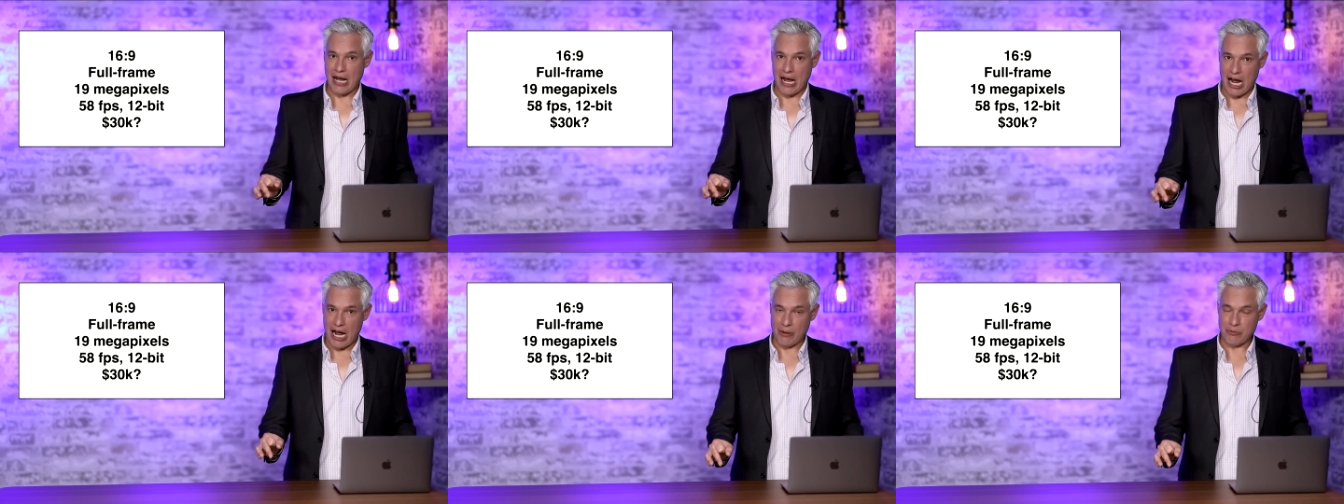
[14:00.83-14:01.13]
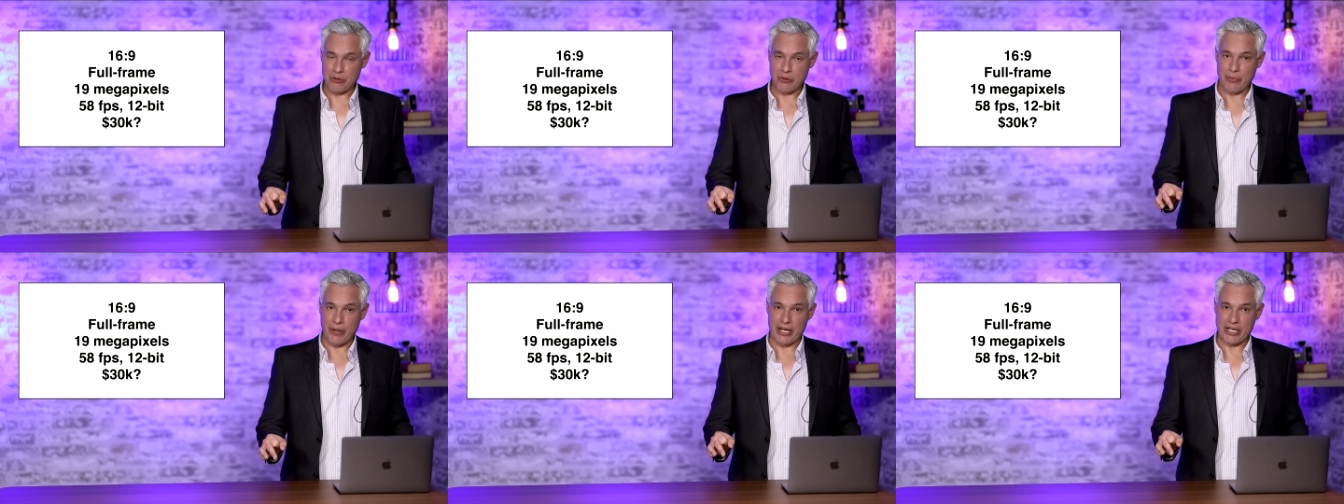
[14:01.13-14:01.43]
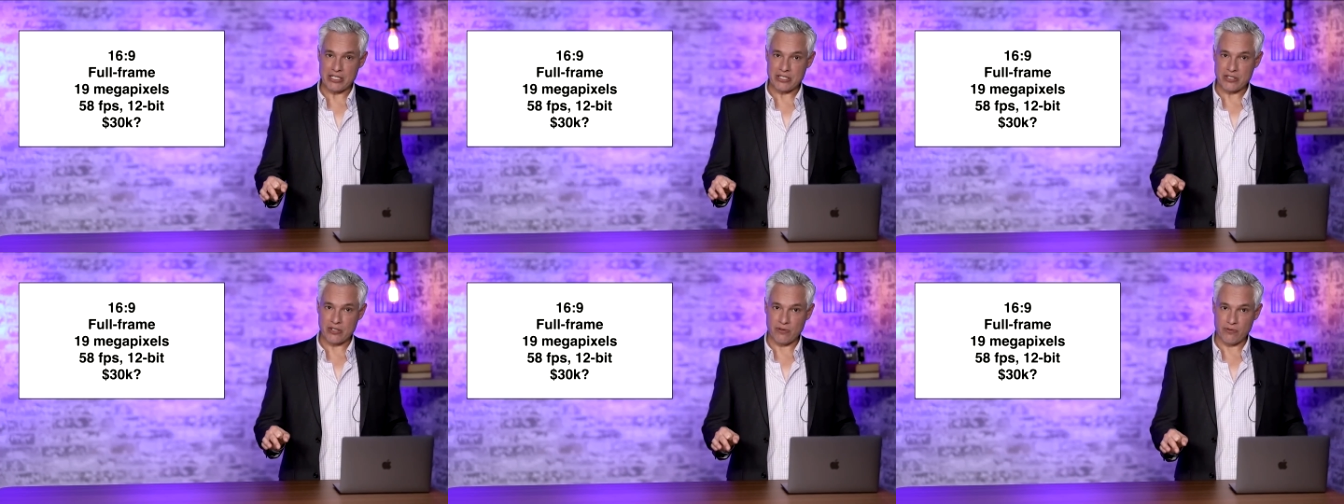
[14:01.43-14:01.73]

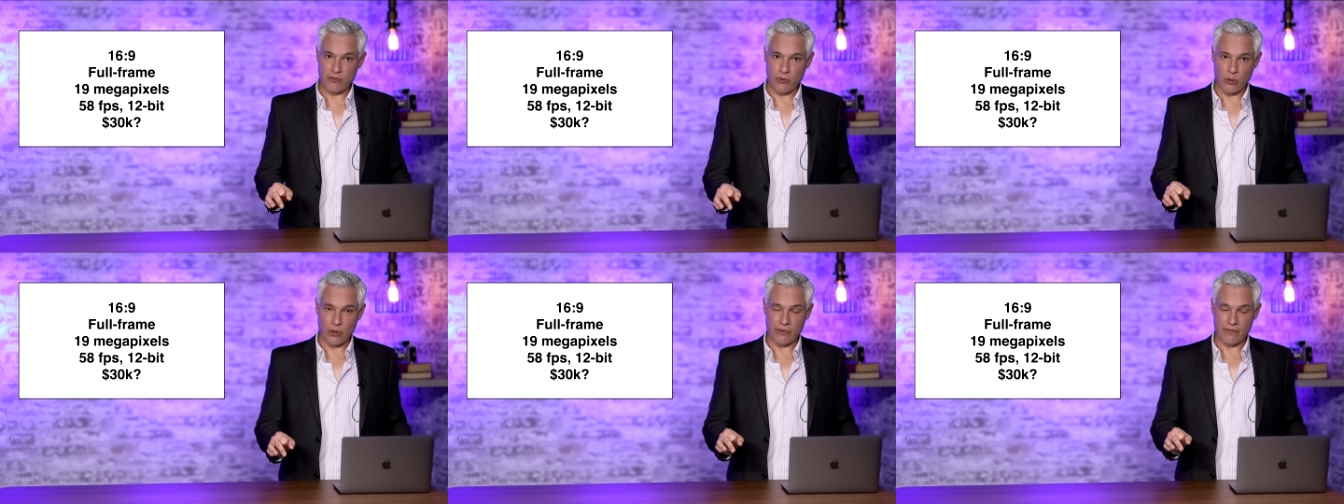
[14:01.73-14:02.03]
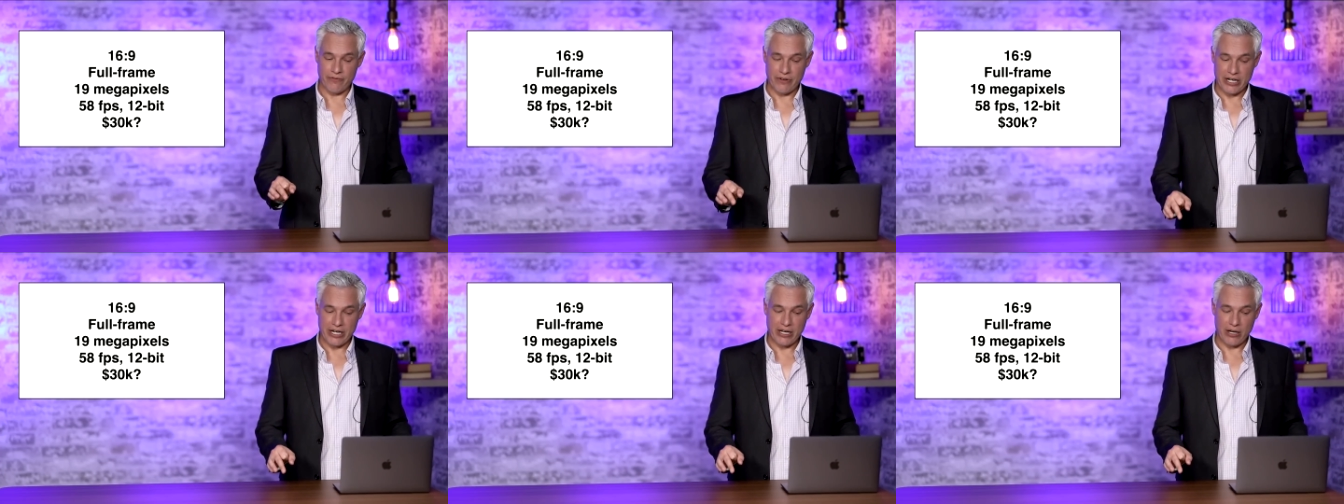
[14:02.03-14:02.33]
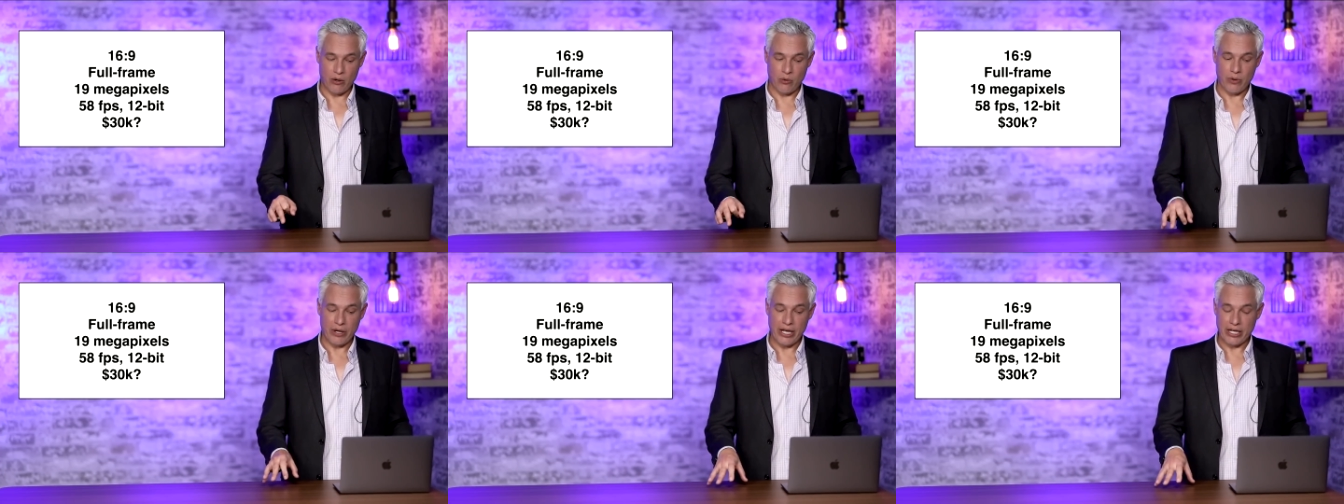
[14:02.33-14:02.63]
optimized for
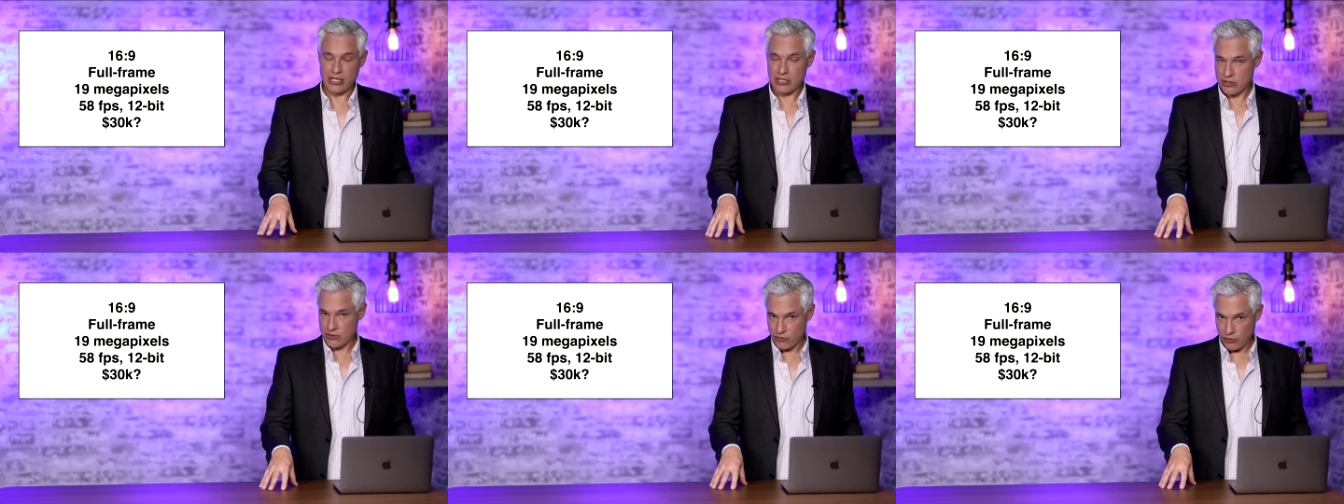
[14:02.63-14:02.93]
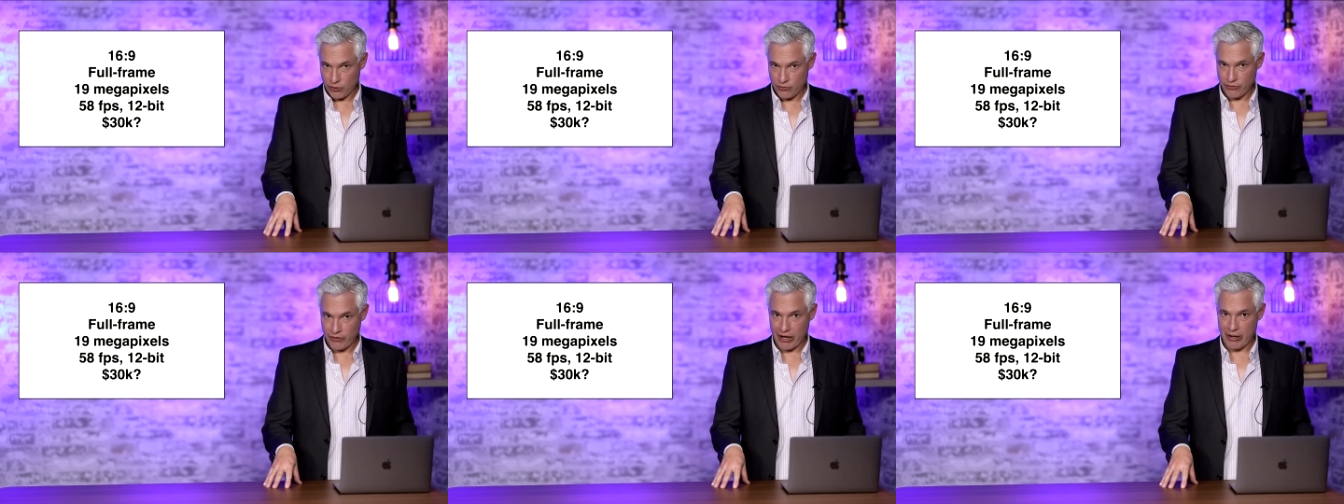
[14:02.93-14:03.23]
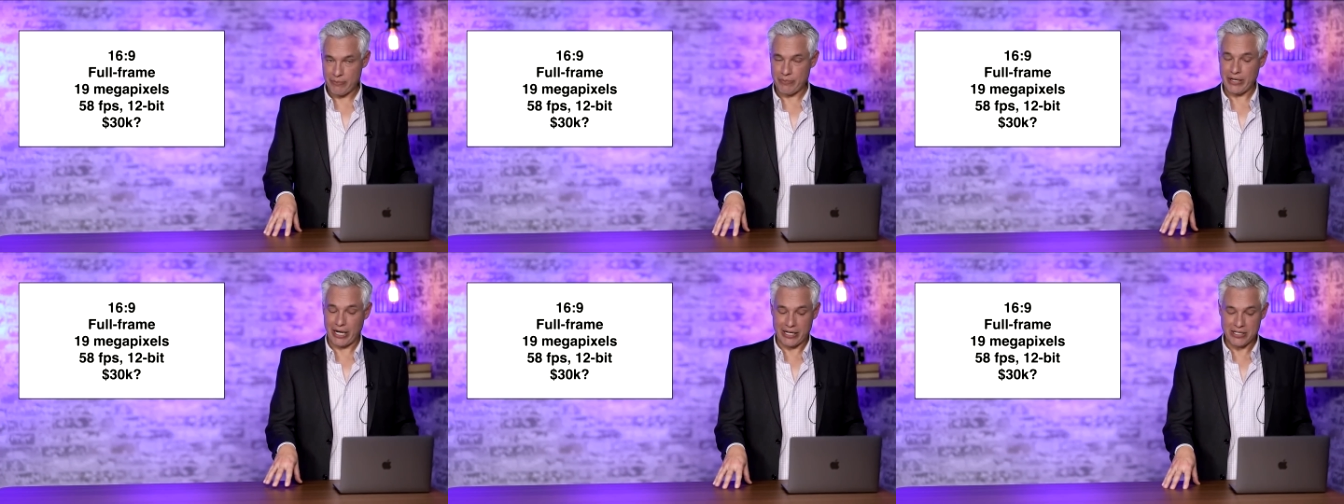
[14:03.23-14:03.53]
video in its full
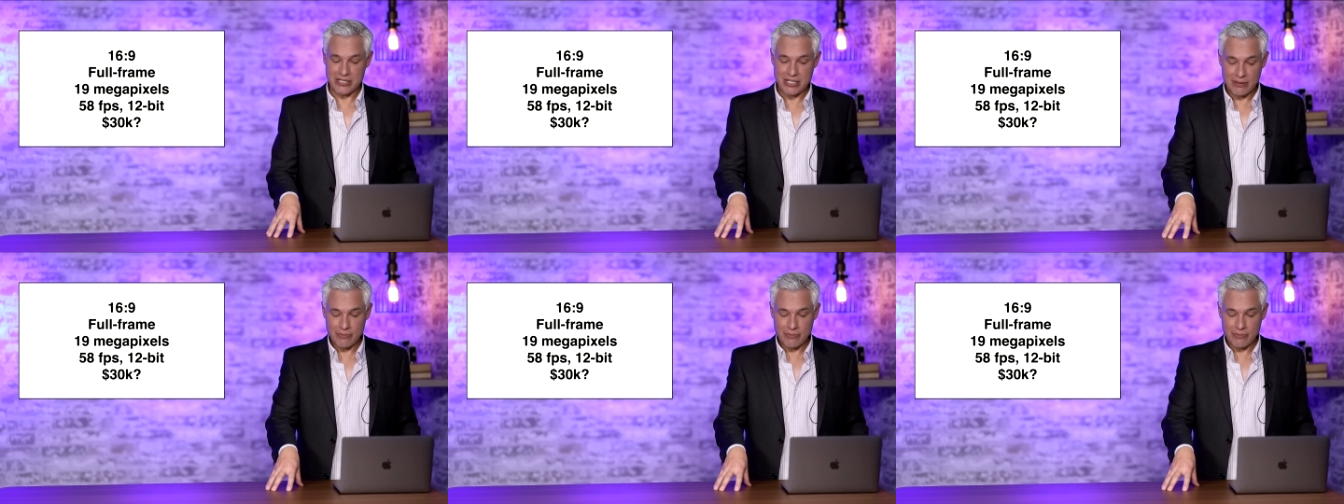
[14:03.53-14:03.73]
frame, 19